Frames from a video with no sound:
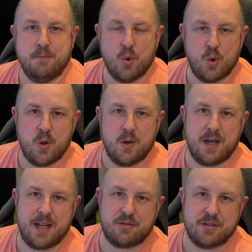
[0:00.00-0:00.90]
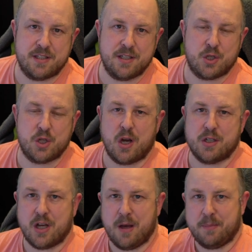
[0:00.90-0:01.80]
more electricity to
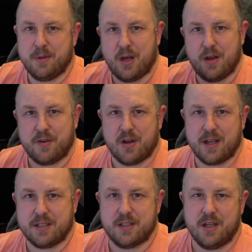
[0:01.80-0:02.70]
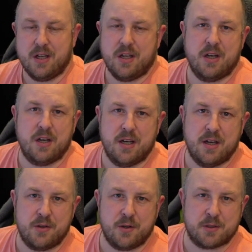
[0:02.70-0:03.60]
charge it up overnight
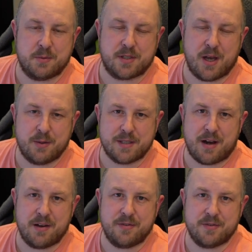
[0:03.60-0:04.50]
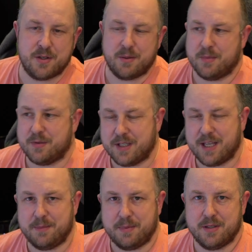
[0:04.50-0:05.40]
on the Octopus Go tariff. So I'm
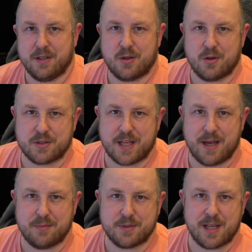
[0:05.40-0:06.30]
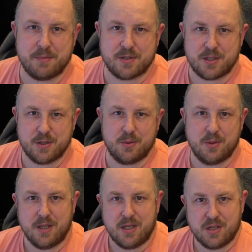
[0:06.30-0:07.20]
obviously keeping the cost down, same as
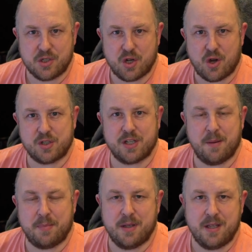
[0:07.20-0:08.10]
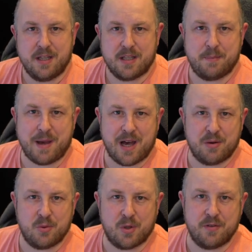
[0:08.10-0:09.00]
still charging up the
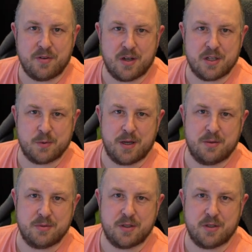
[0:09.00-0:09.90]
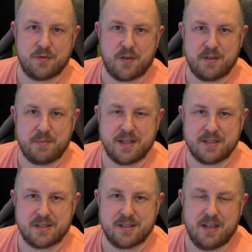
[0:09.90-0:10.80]
Powerwall overnight as well. So just 5
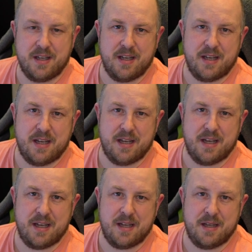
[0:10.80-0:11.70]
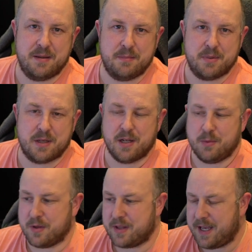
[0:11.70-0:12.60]
pence per
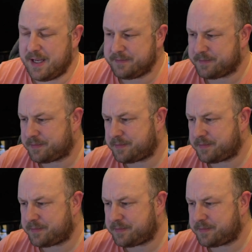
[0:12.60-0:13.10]
kilowatt there.